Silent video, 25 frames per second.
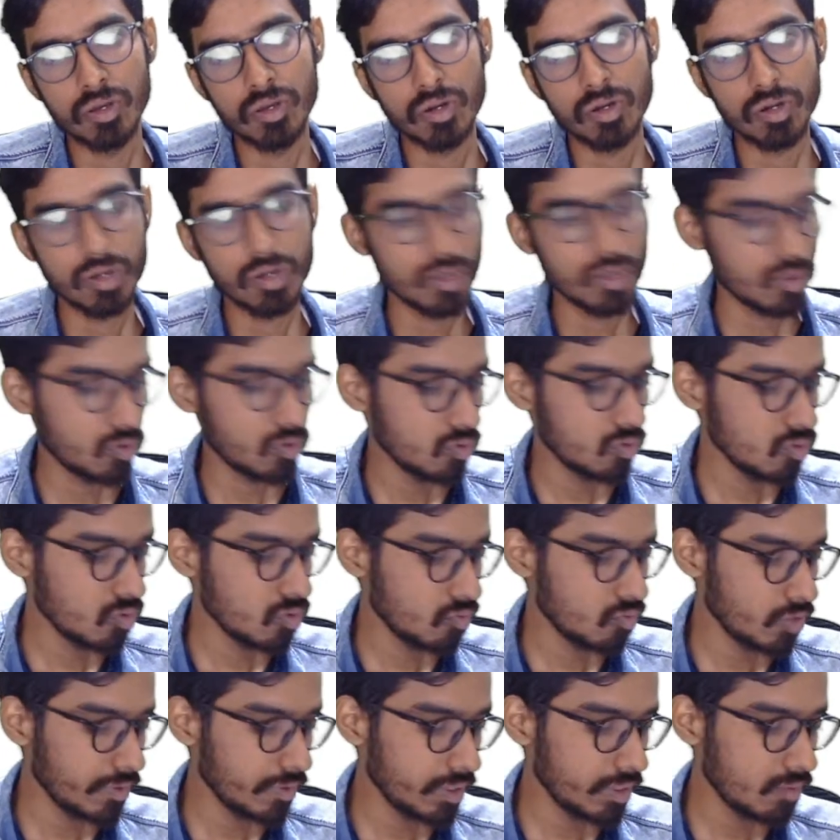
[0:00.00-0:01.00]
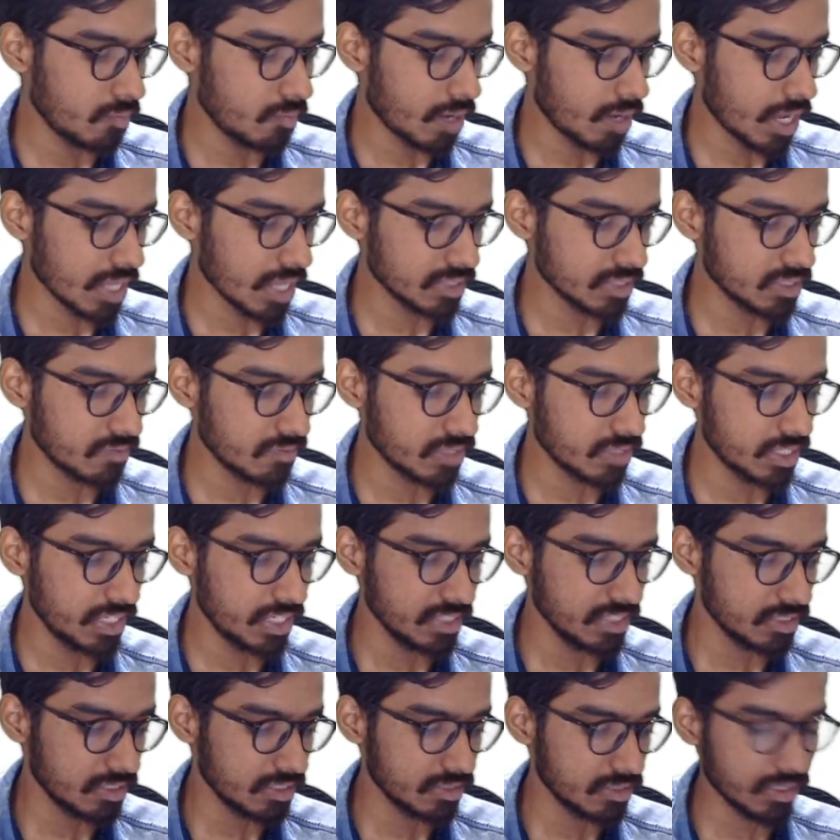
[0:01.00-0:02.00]
Now we will mark the
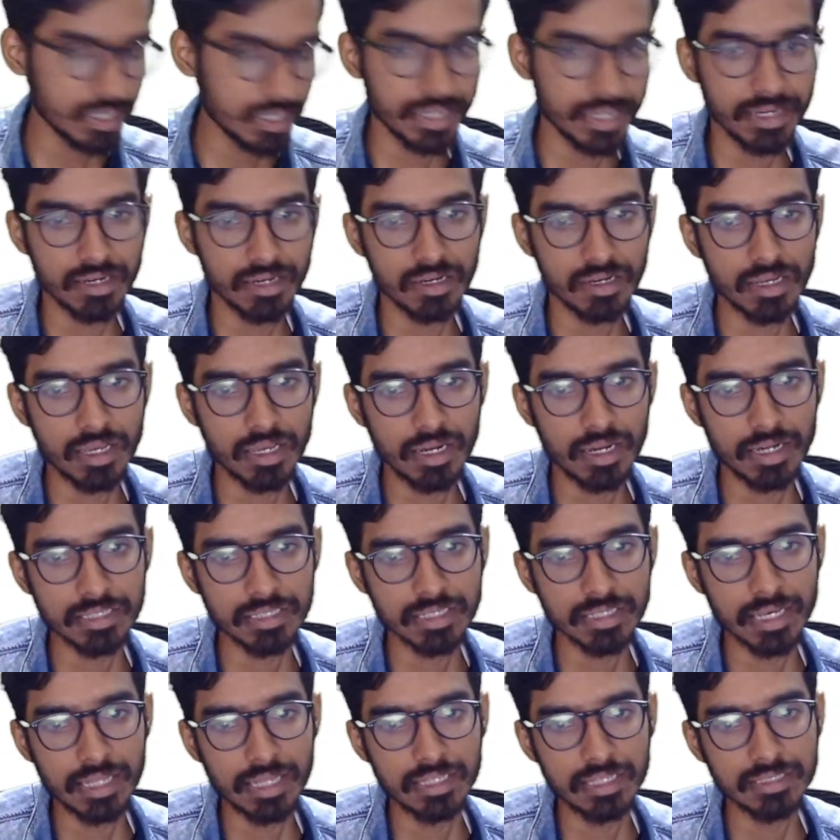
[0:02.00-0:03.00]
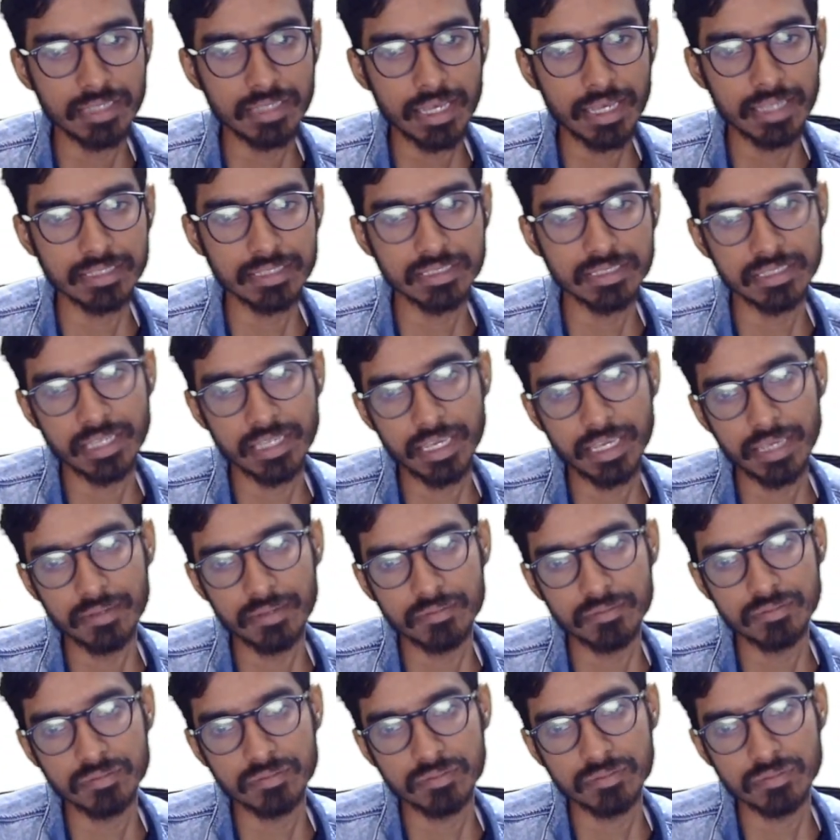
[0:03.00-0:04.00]
vertices, right? Let us call this as A,
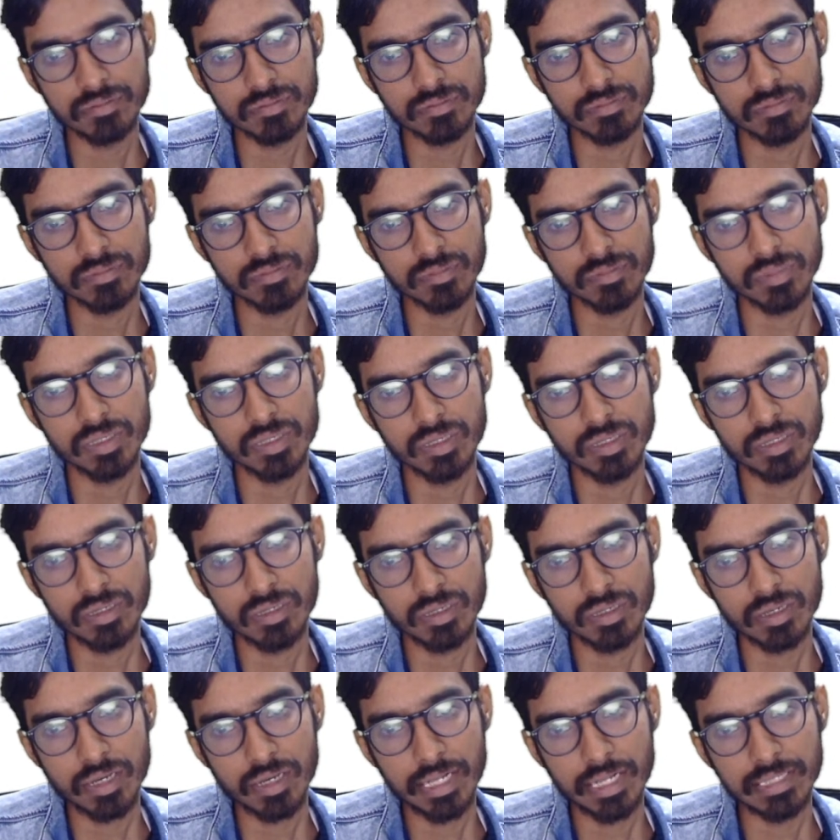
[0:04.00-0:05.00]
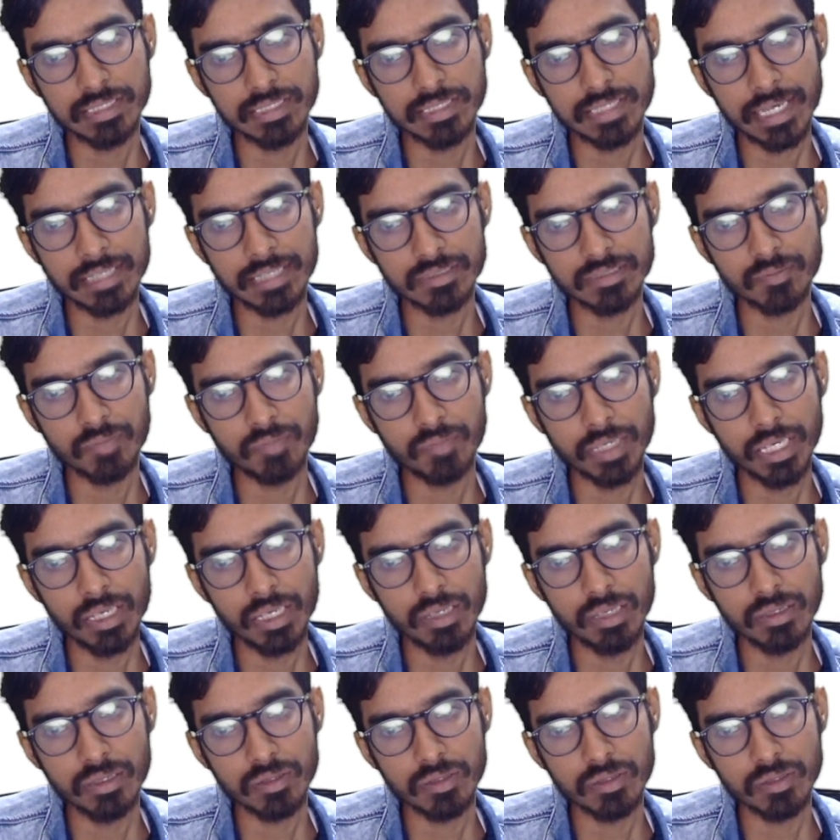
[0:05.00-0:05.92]
call this as B.